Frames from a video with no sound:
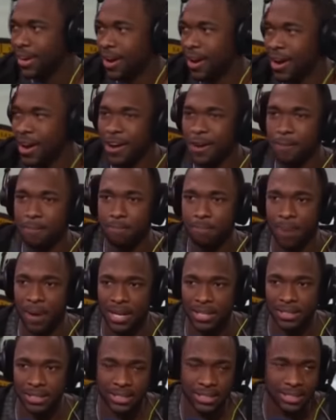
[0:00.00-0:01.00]
Whole
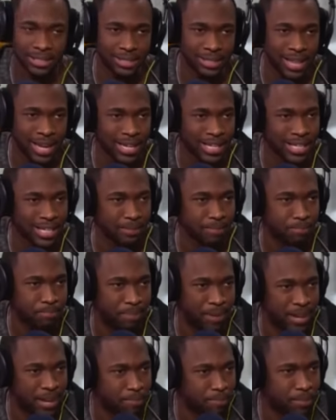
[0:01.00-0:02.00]
bunch of naked
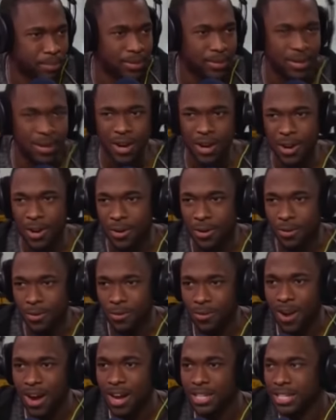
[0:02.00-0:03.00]
people
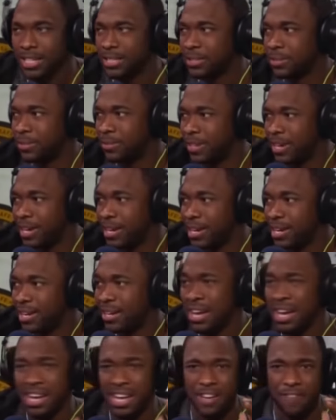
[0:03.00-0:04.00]
walking around.
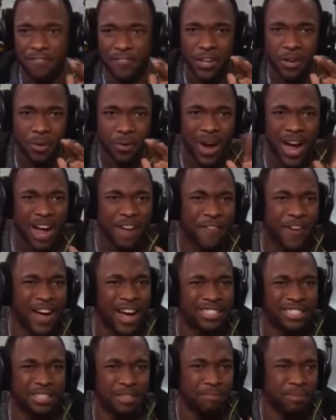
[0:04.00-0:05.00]
If your wife
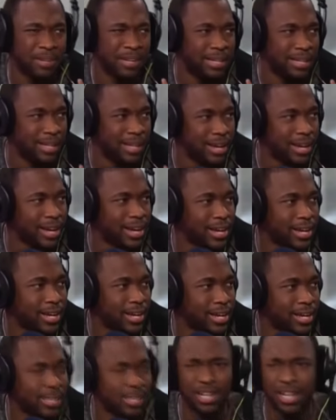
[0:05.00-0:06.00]
hasn't been
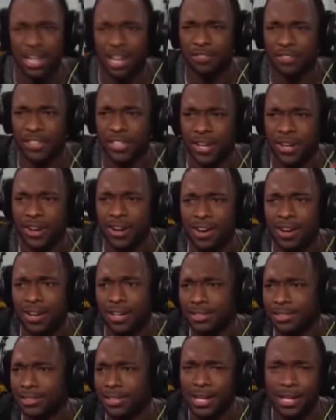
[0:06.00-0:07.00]
laid, of
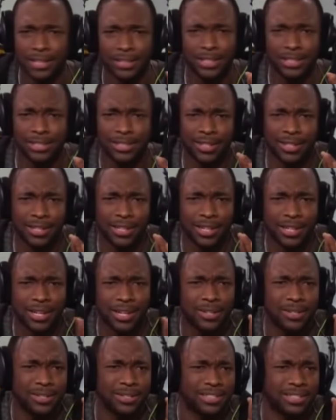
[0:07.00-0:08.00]
course she's gonna
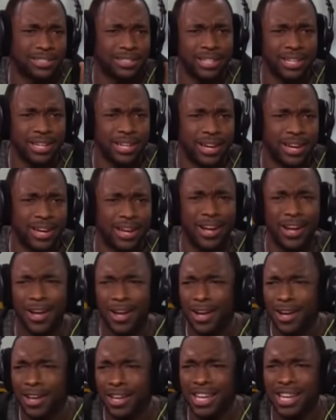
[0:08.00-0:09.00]
go and see it.
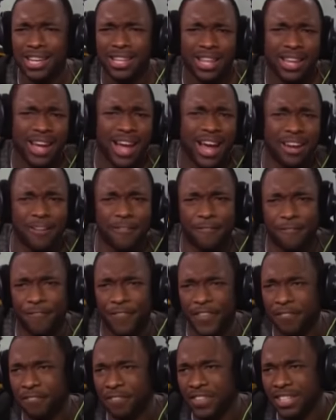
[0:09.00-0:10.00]
Either that or
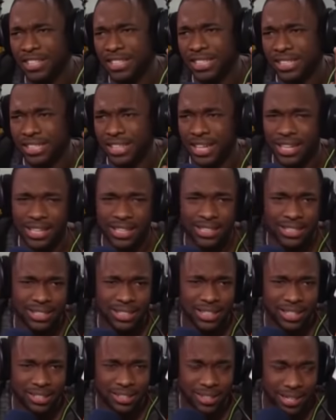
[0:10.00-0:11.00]
Fifty Shades
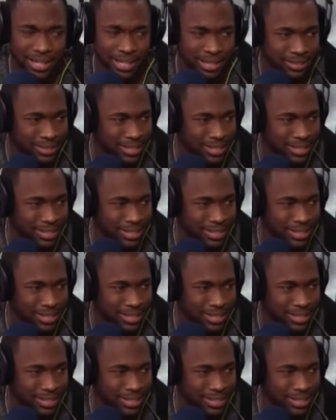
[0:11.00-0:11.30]
of Grey.